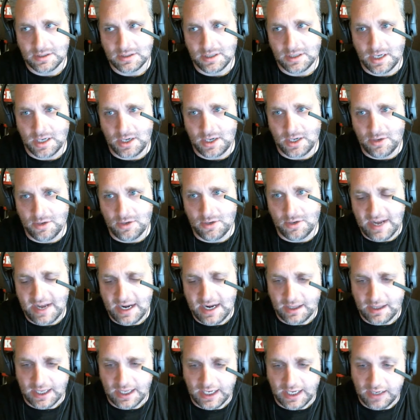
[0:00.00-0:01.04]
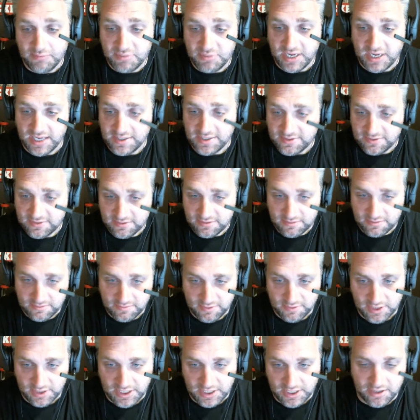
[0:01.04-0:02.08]
I know we've had it like in pets
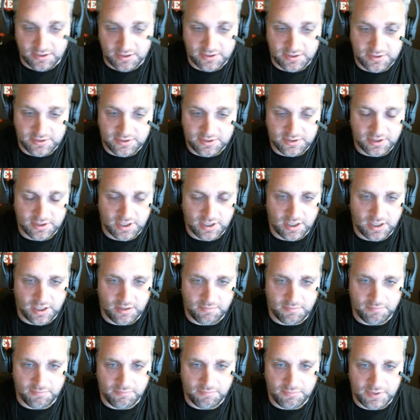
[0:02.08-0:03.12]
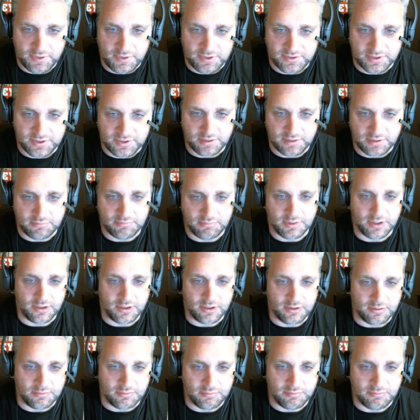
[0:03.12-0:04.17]
for years. There's a
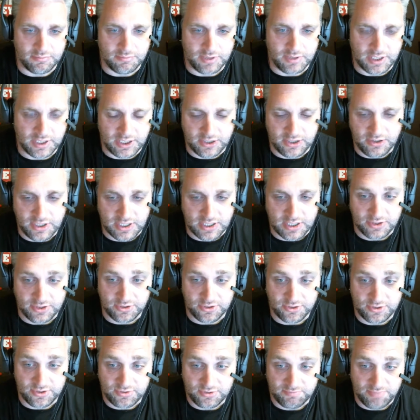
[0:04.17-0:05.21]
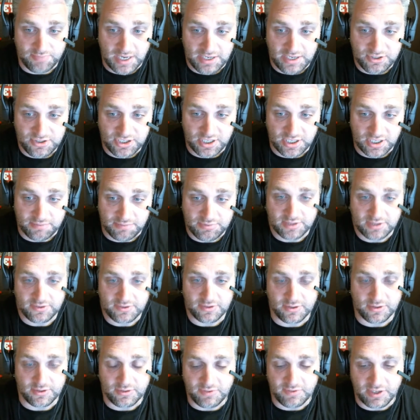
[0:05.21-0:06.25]
little, you can get your vet chipped.
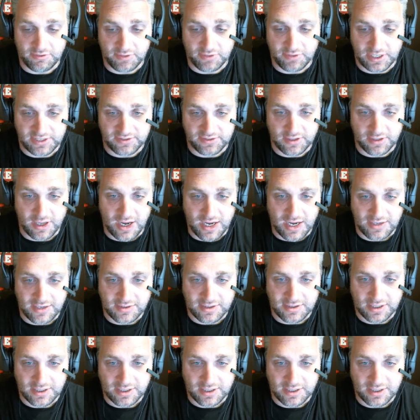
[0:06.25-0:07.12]
So if it ever gets lost